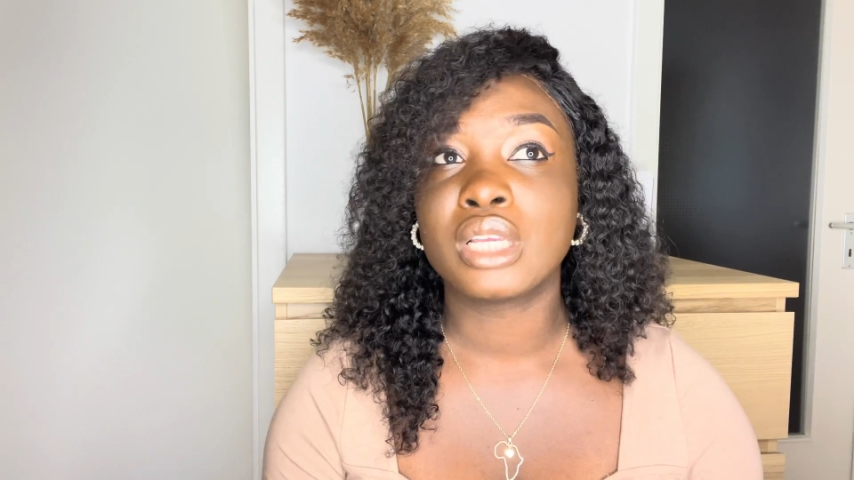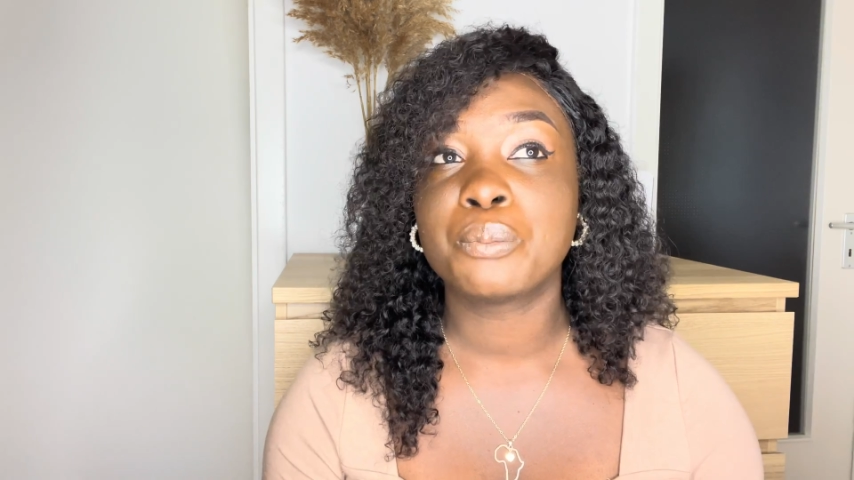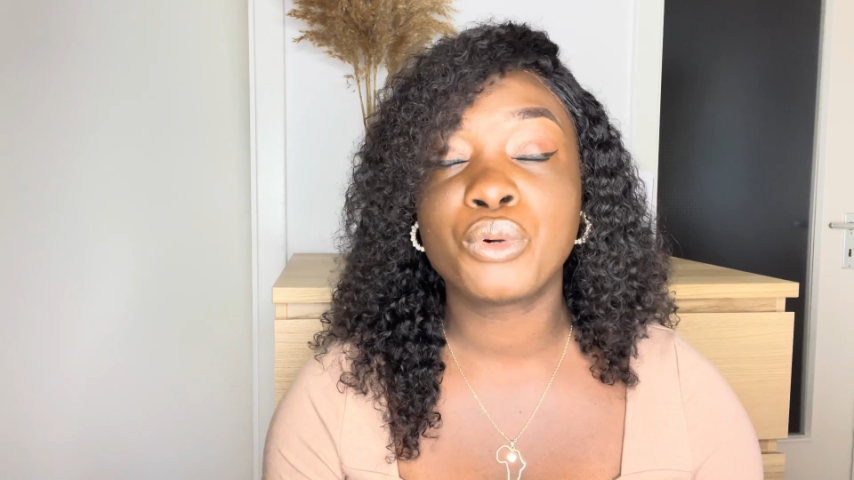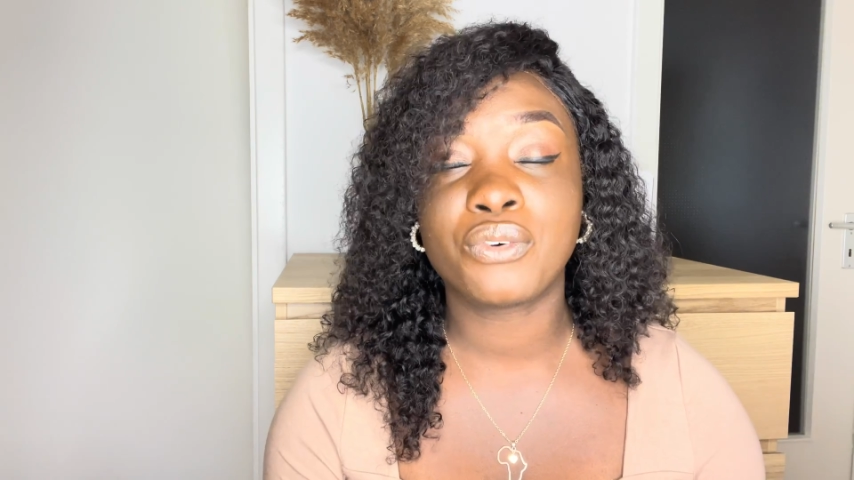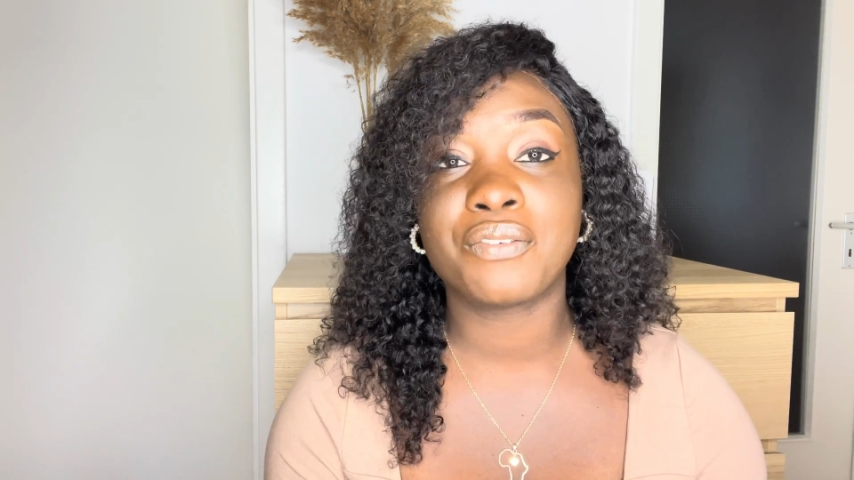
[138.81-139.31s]

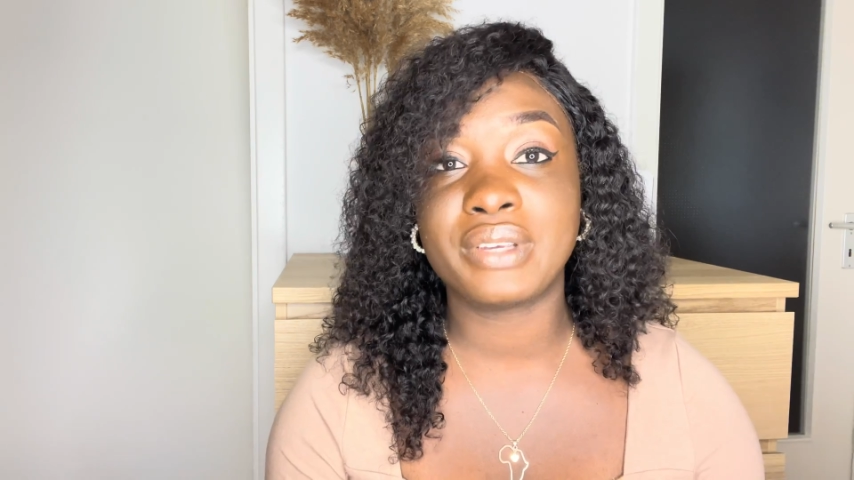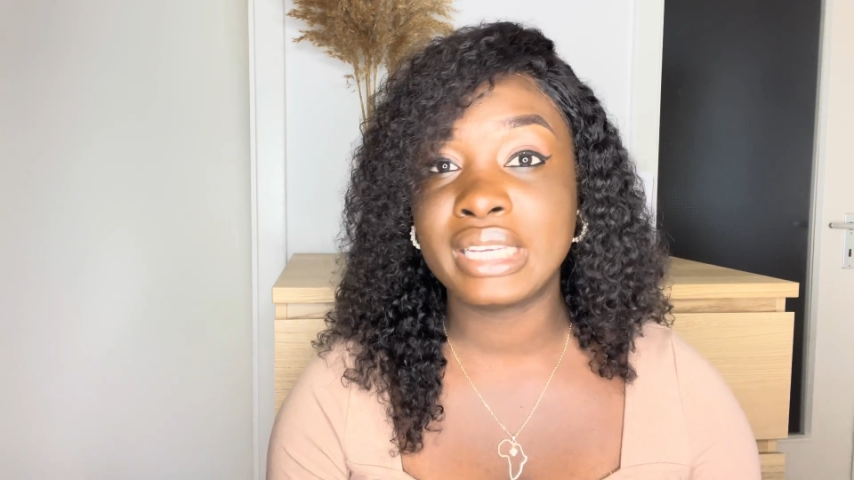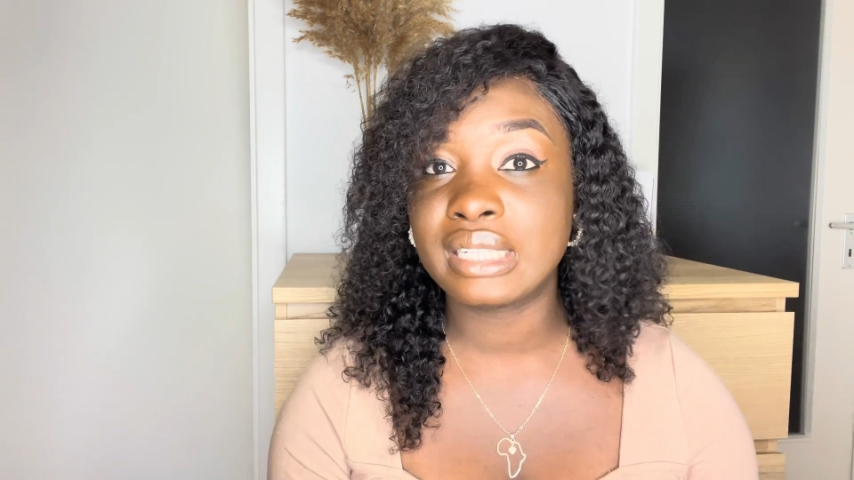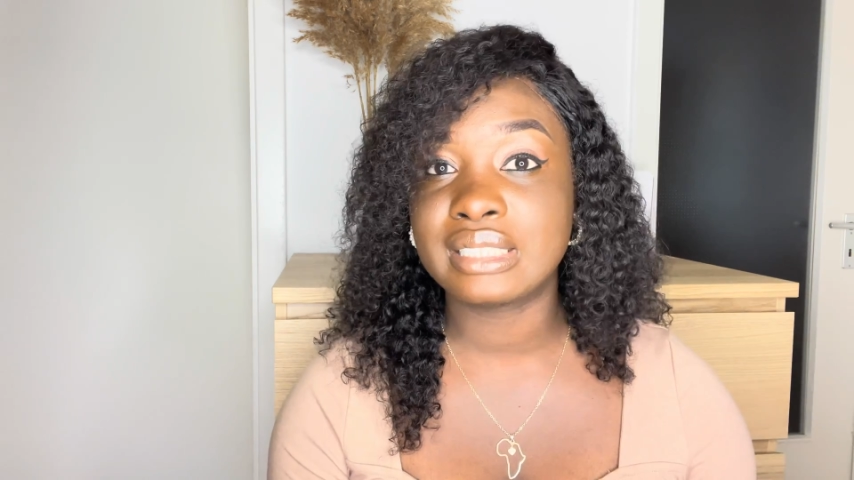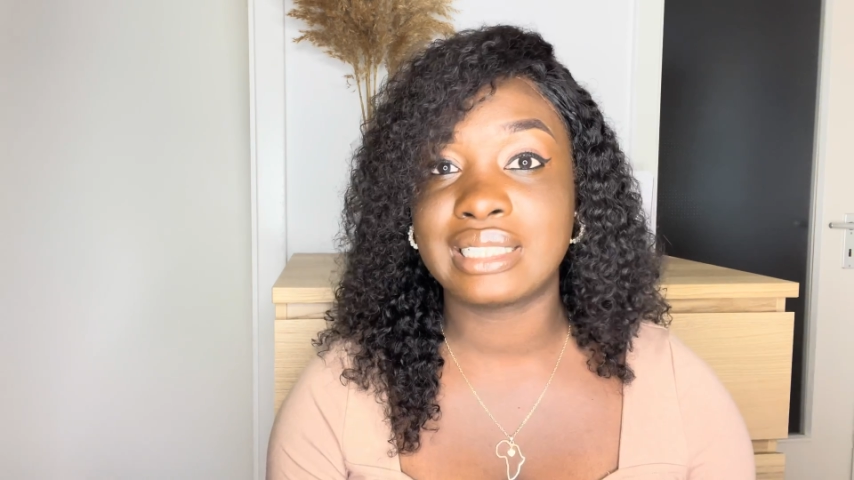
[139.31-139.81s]
proof of
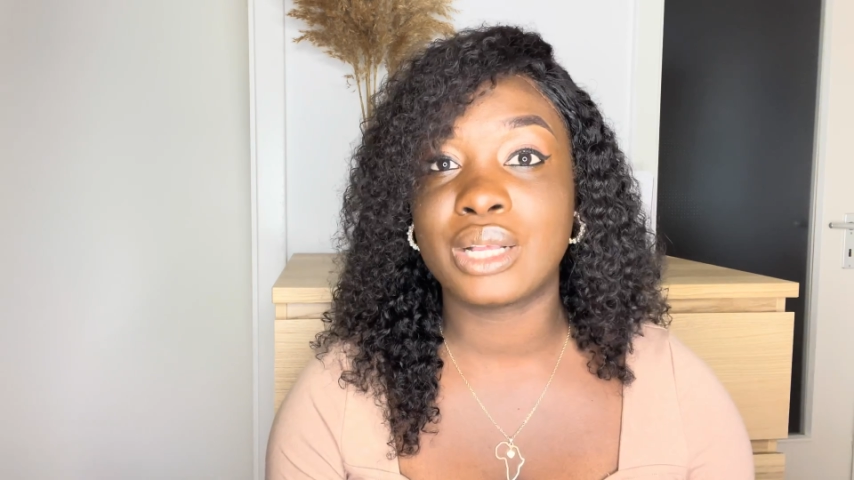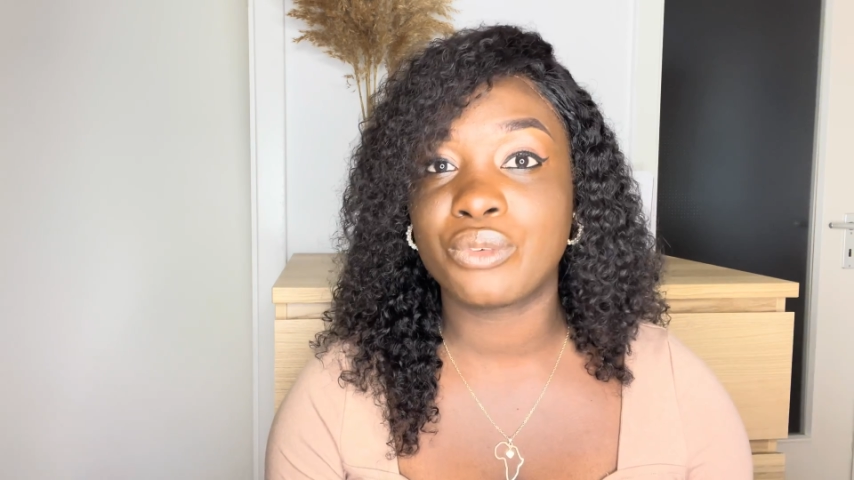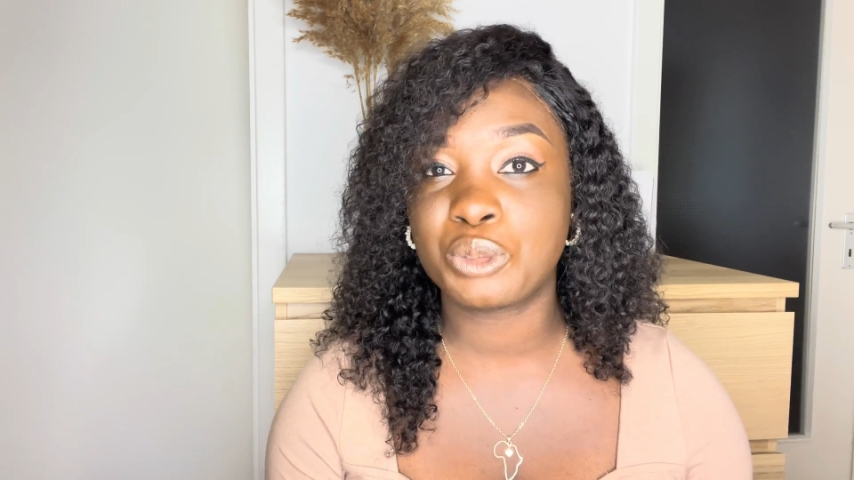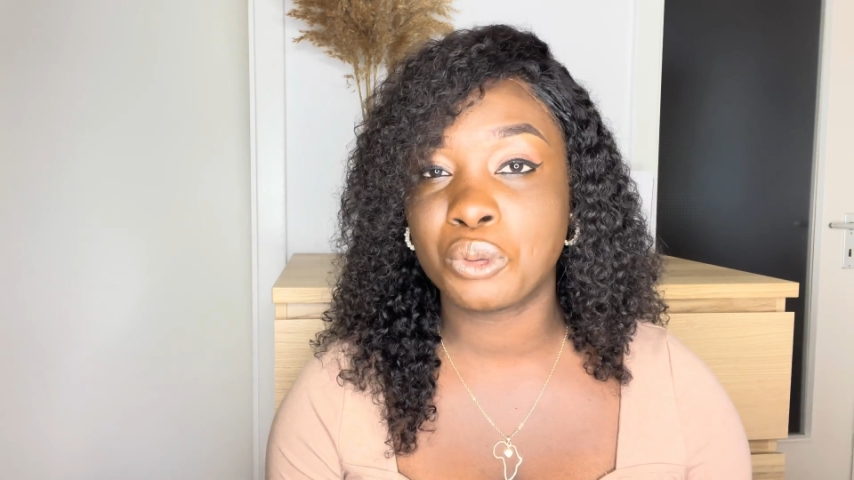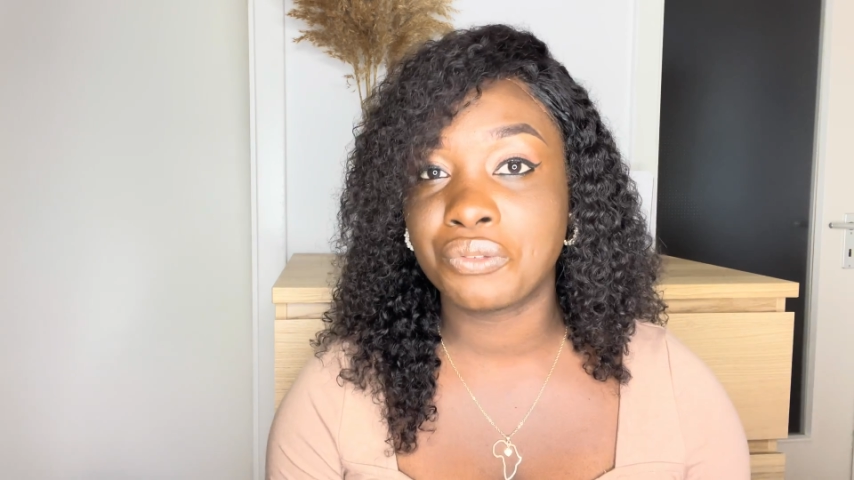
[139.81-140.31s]
English
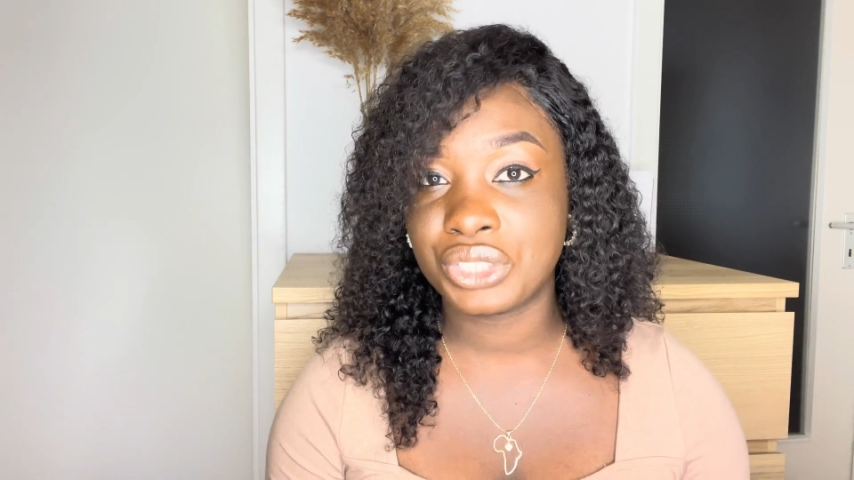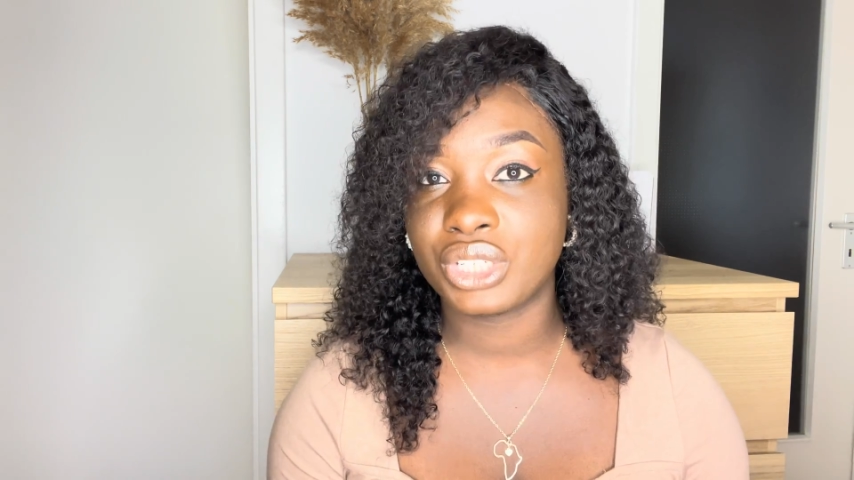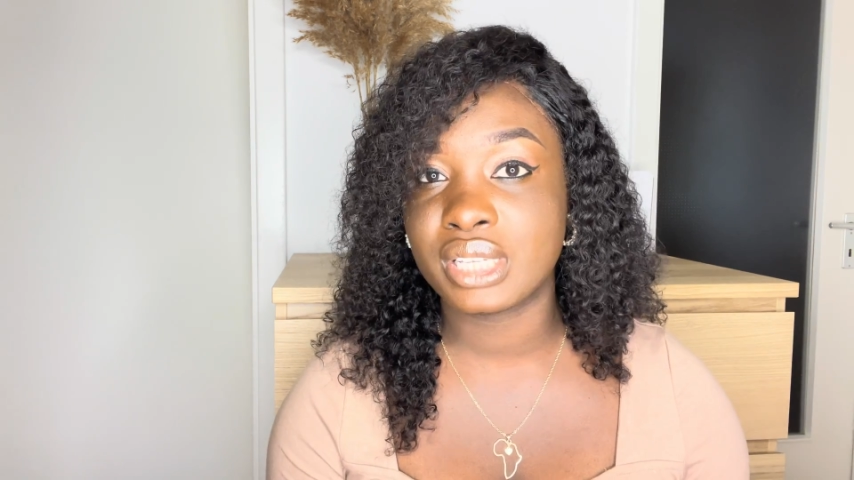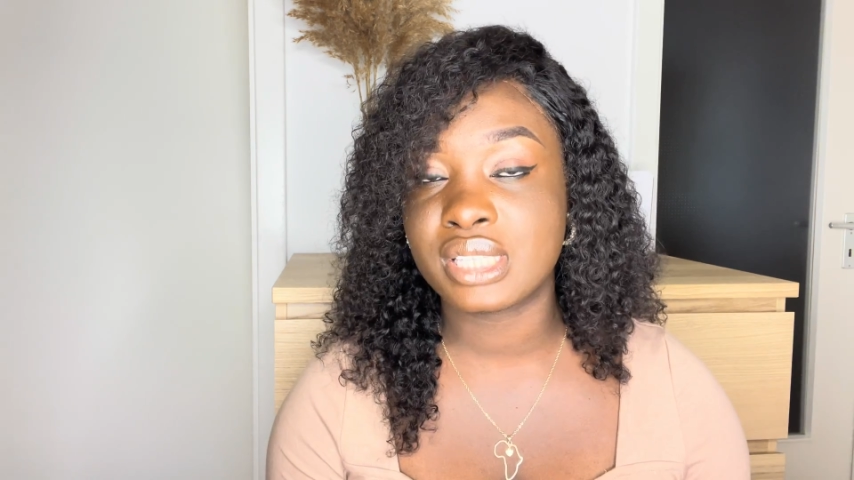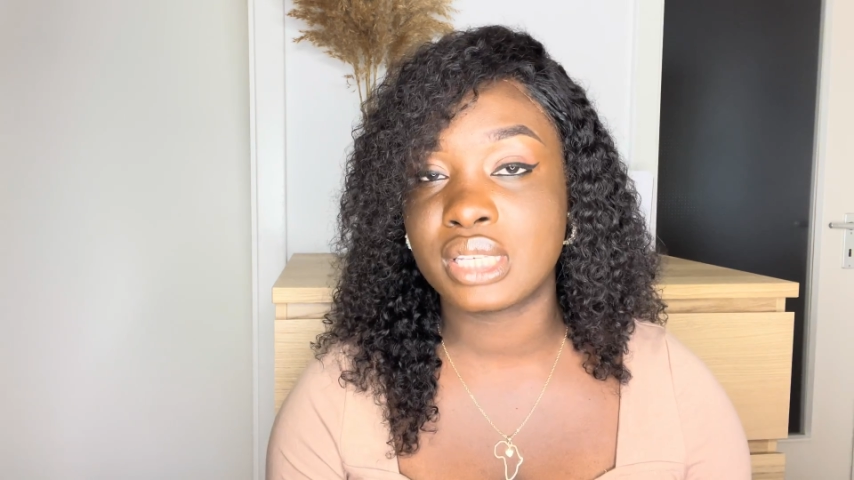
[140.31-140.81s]
language
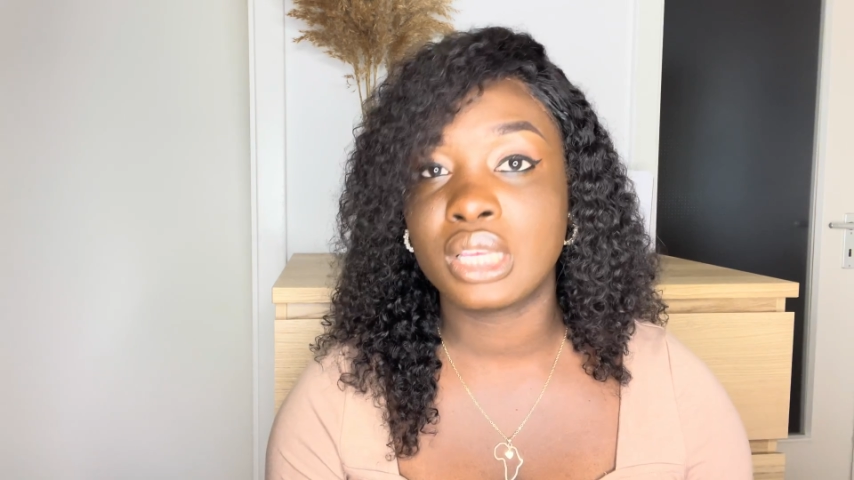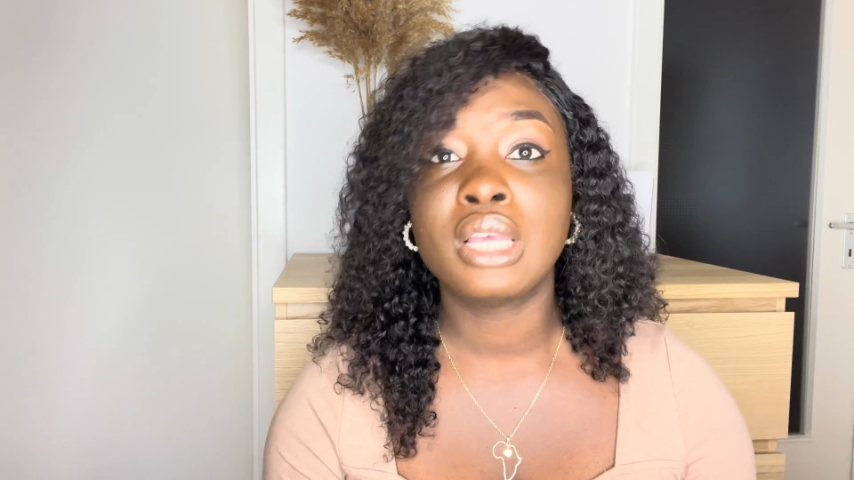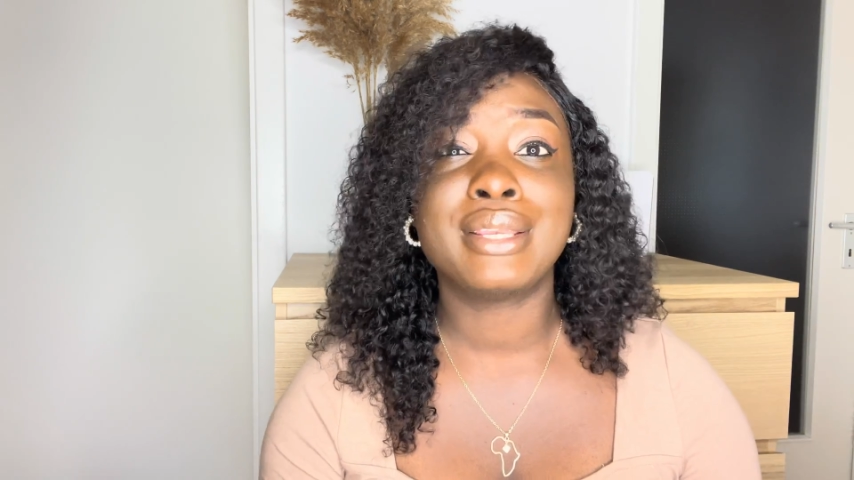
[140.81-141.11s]
proficiency.